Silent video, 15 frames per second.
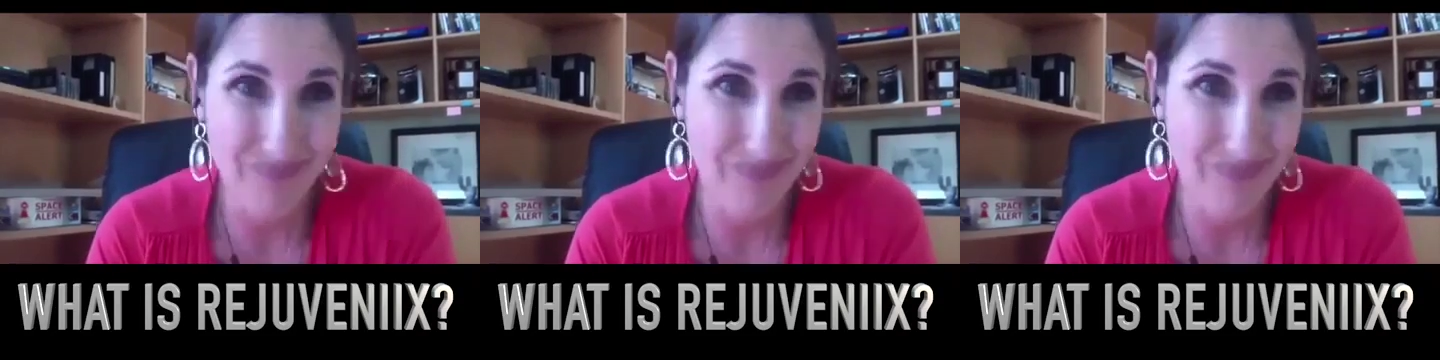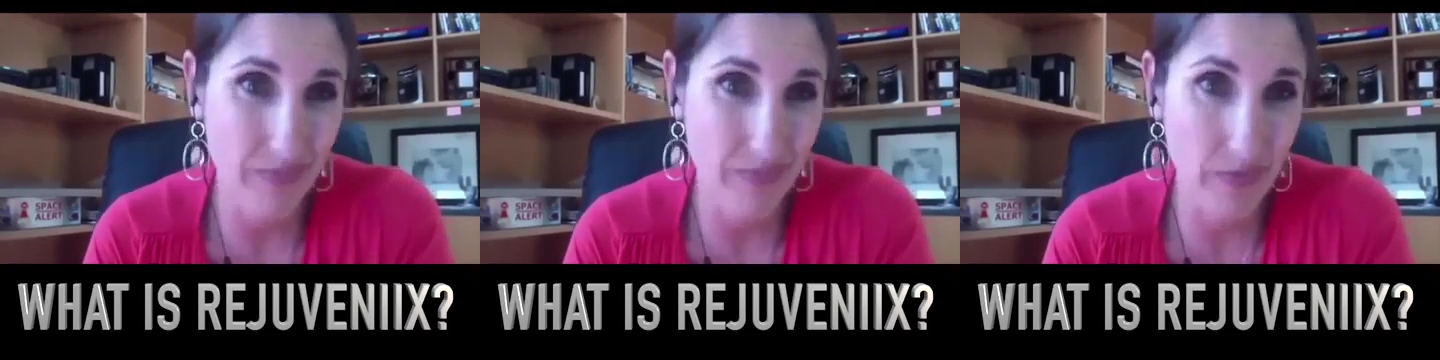
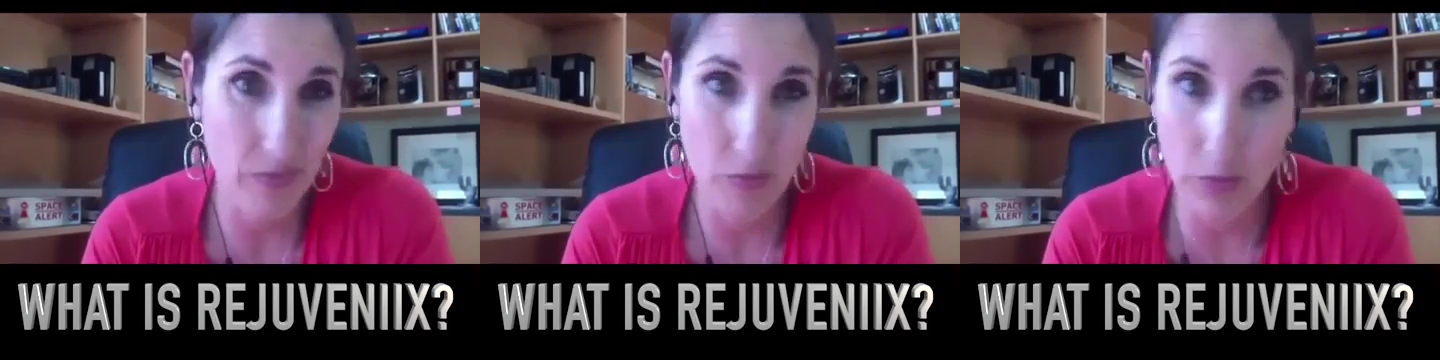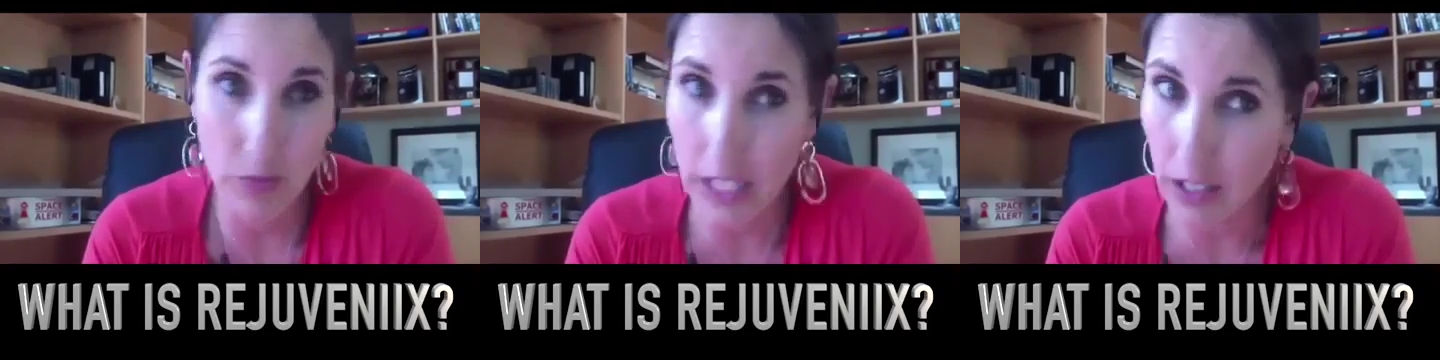
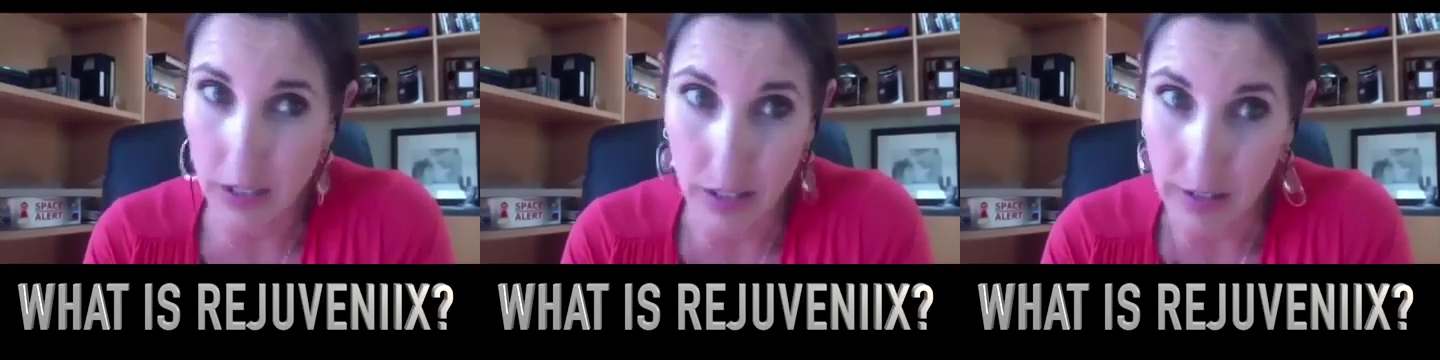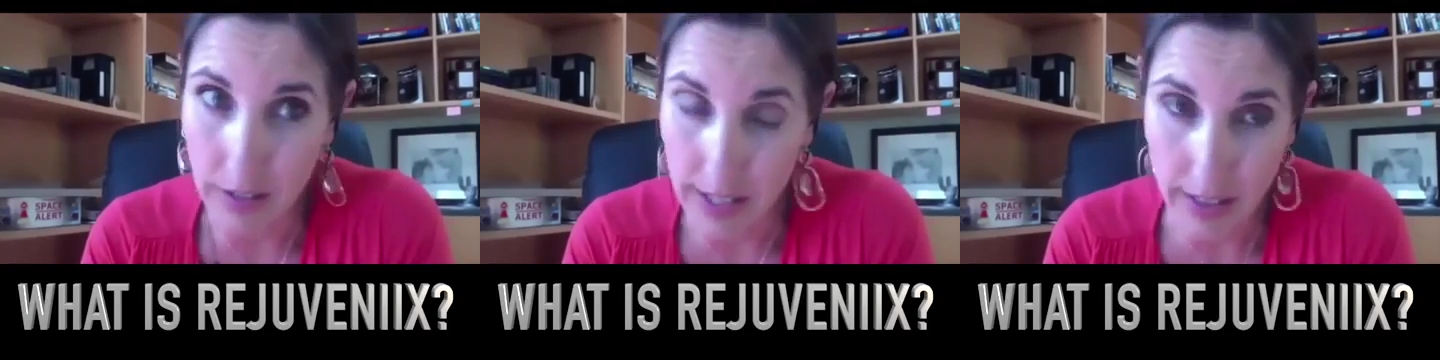We don't
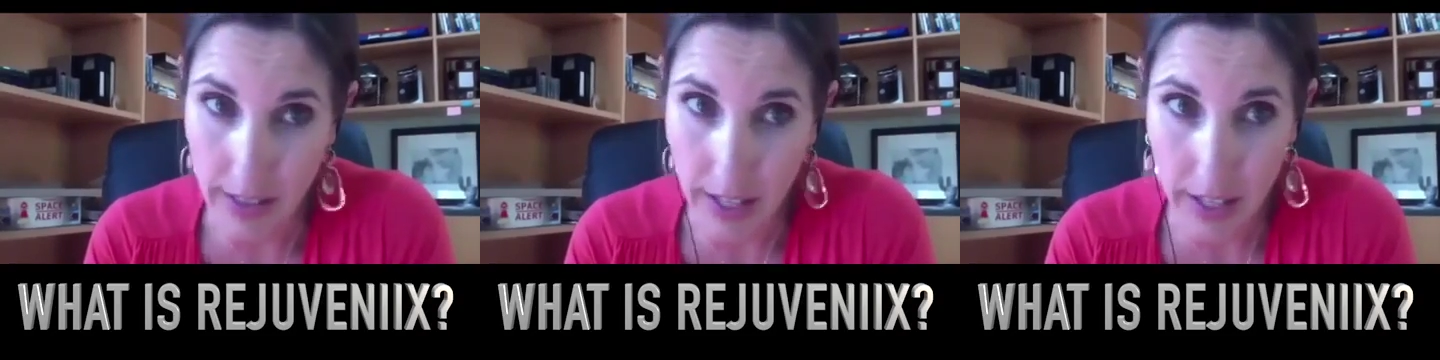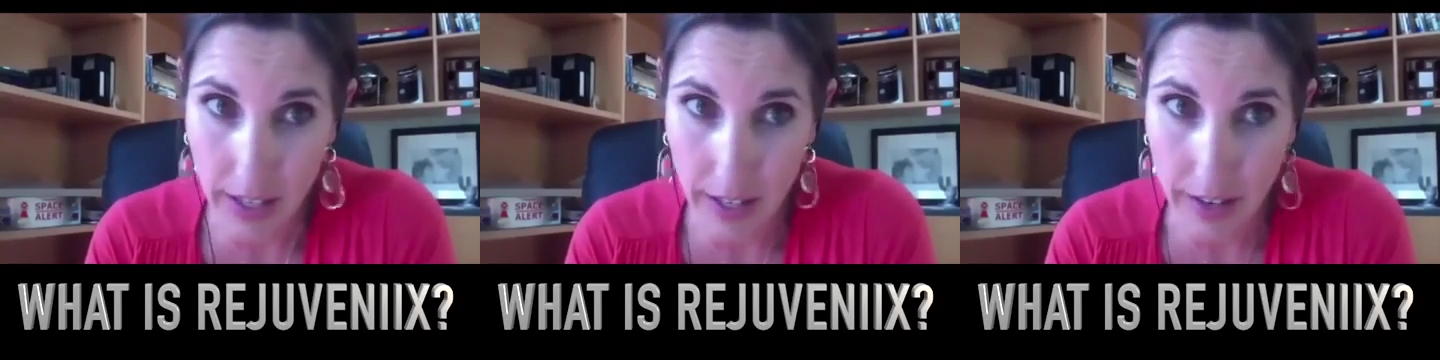use
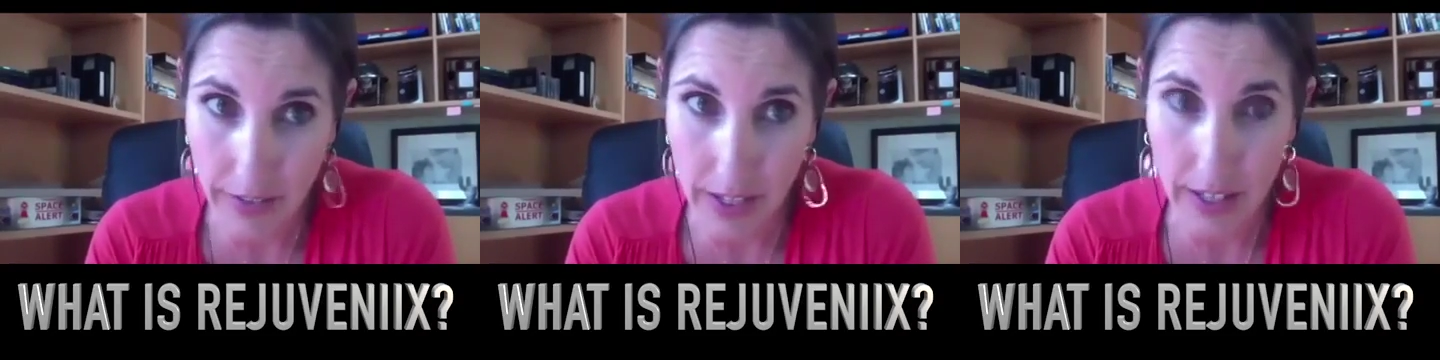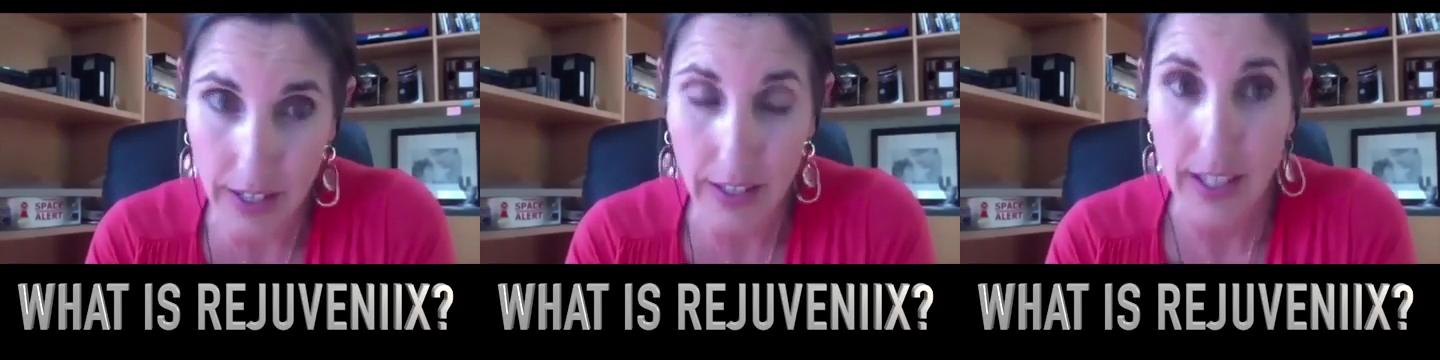synthetic caffeine.